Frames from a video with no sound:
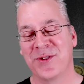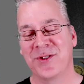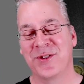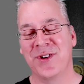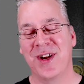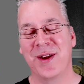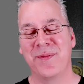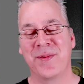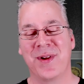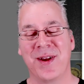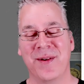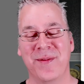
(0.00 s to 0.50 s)

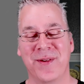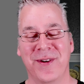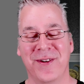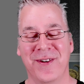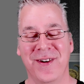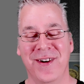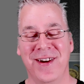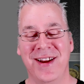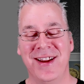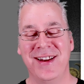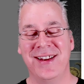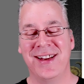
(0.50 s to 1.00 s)
Stripe coming
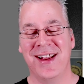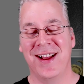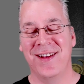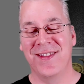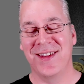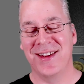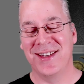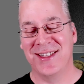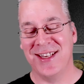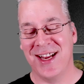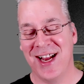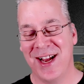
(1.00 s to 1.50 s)
right down
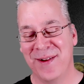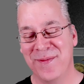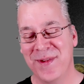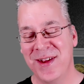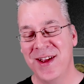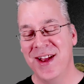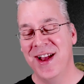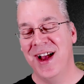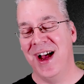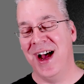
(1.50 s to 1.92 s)
the top